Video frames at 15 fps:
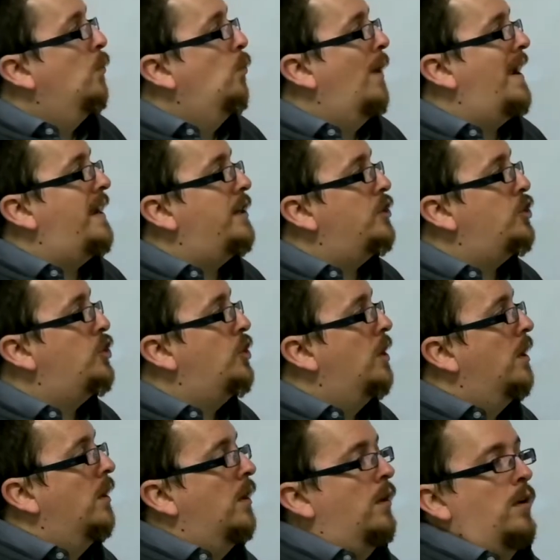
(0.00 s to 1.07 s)
which
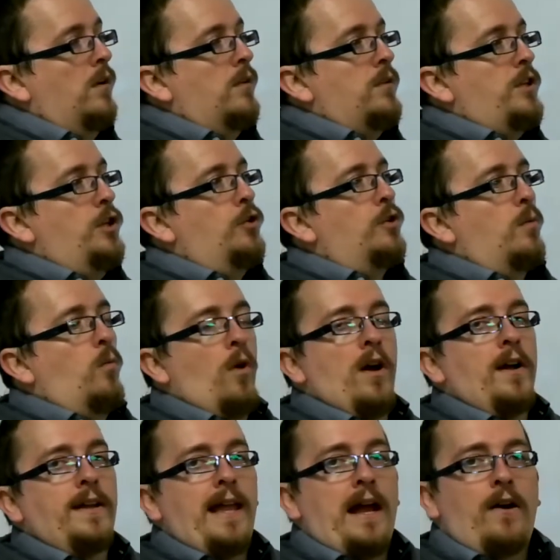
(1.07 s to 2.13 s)
you could
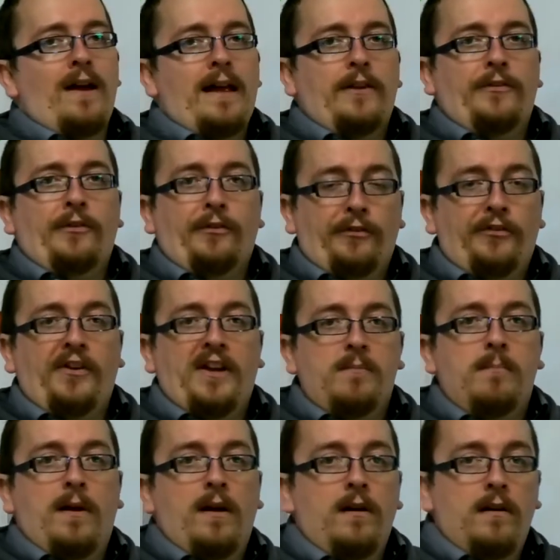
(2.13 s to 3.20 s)
work out as
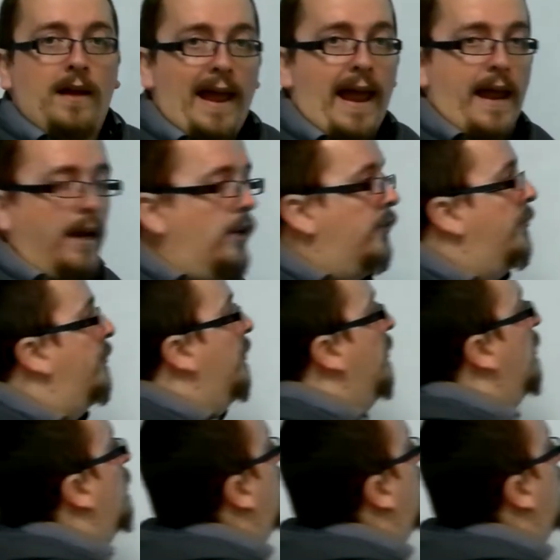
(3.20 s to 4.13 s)
sigma x,